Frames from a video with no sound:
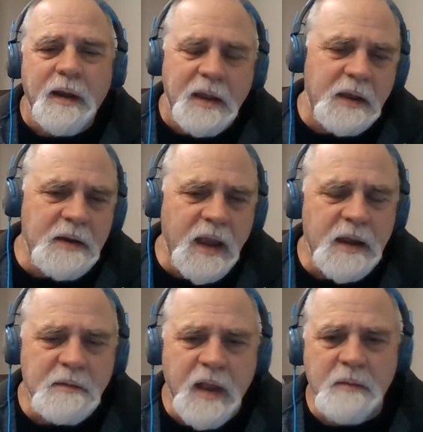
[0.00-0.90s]

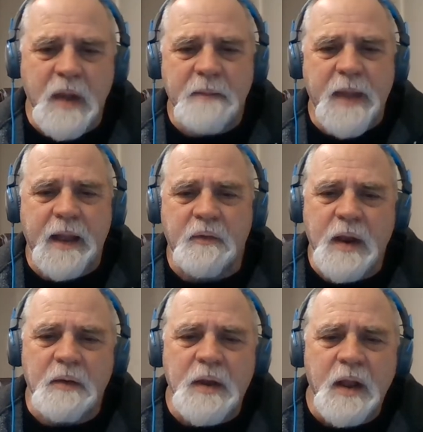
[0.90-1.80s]
In my
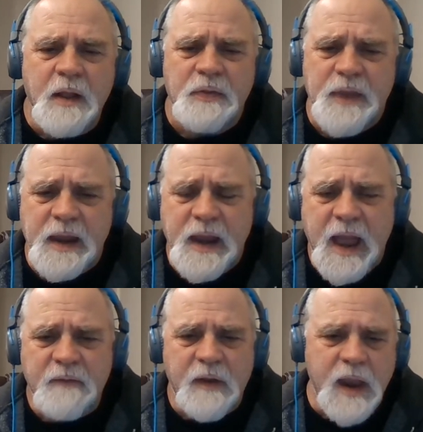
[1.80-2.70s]
background, they
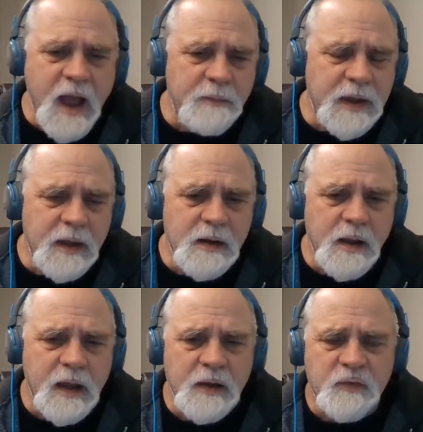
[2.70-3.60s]
have a
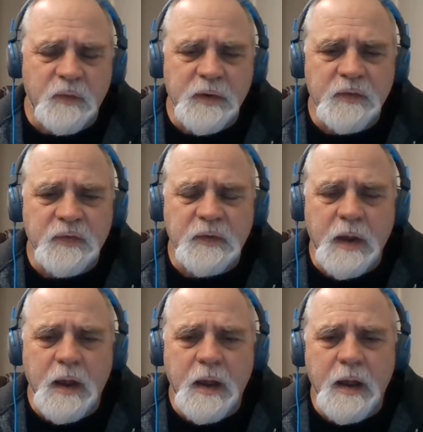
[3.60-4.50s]
lobbying interest
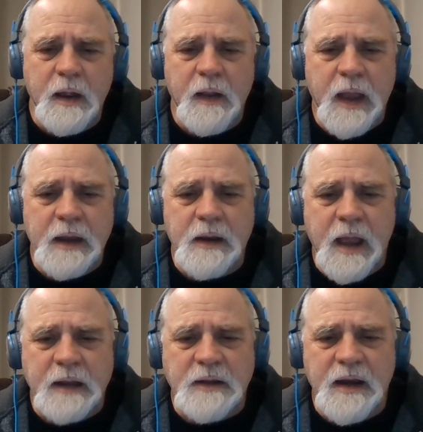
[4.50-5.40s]

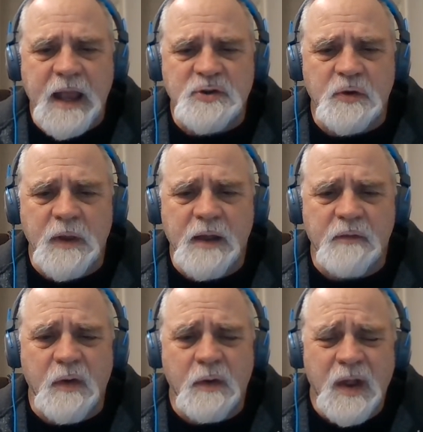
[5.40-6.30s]
at the national
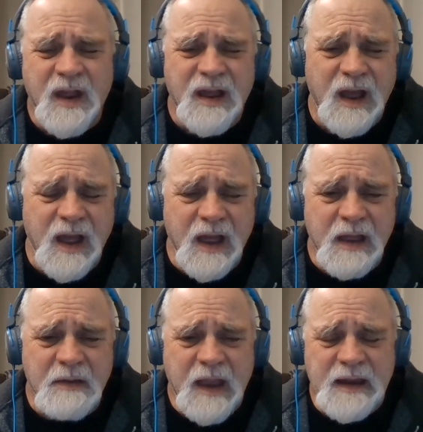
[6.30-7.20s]
level.
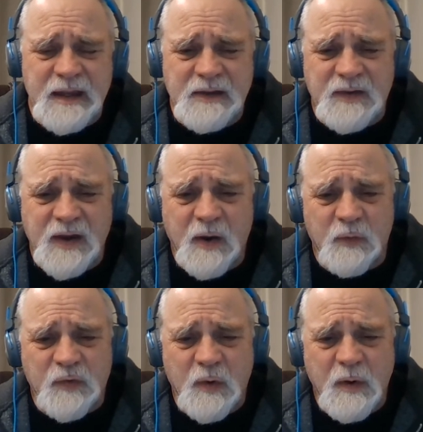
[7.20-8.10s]
At least in
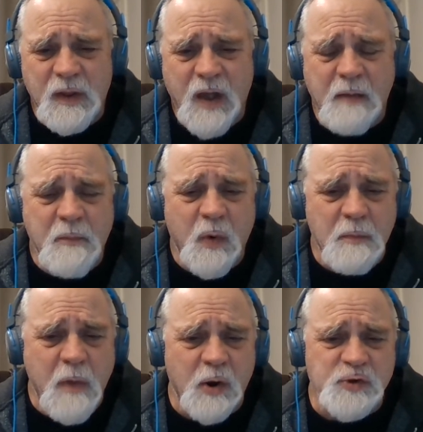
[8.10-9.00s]
Arizona, a lot more
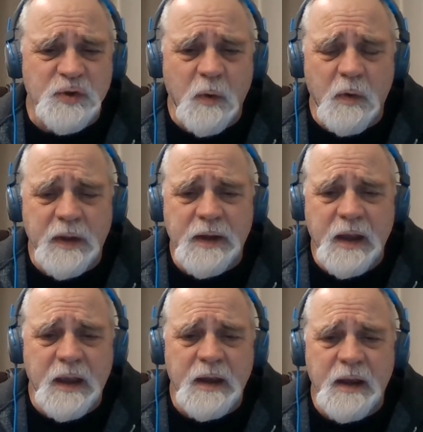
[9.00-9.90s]
marginal
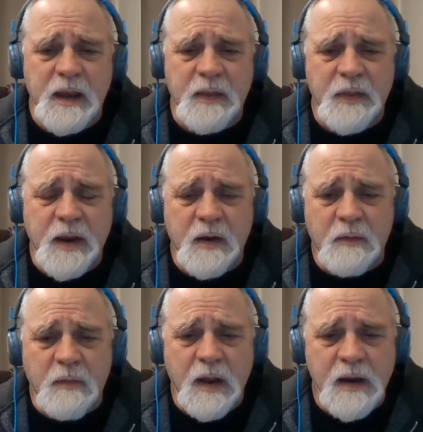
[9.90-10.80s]
in
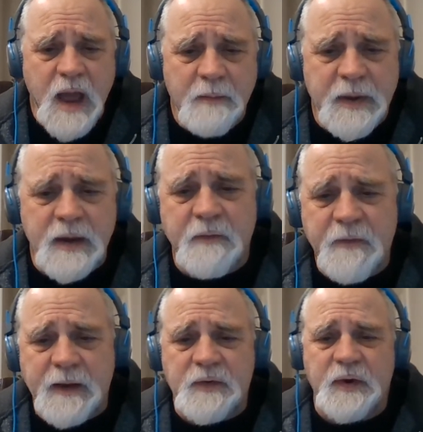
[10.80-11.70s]
their lobbying
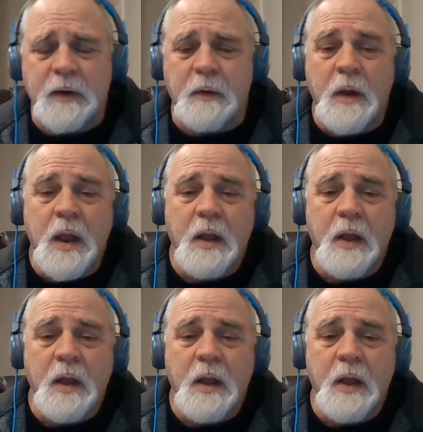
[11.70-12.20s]
effects here.